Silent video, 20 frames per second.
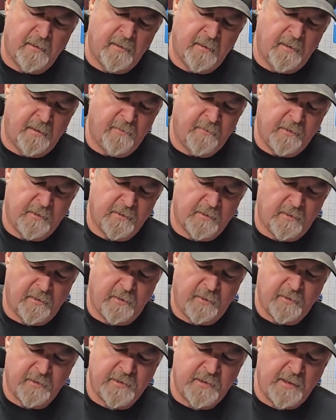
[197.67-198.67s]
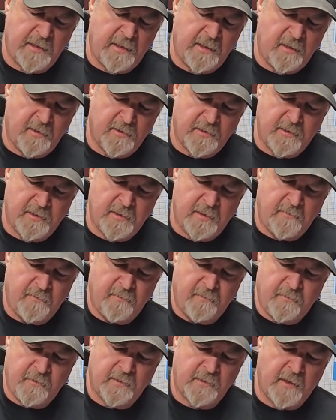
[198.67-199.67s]
If it's a little sticky or
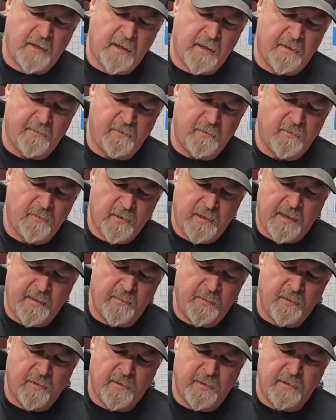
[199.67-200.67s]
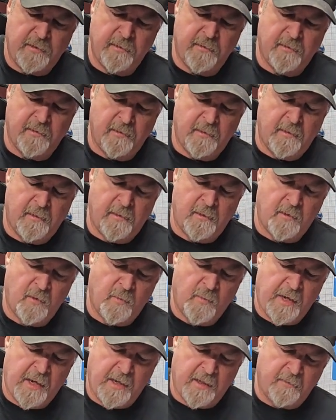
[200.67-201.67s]
stiff, just kind of do what I'm doing. Go
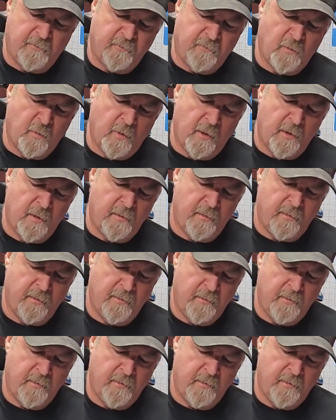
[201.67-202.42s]
back and forth.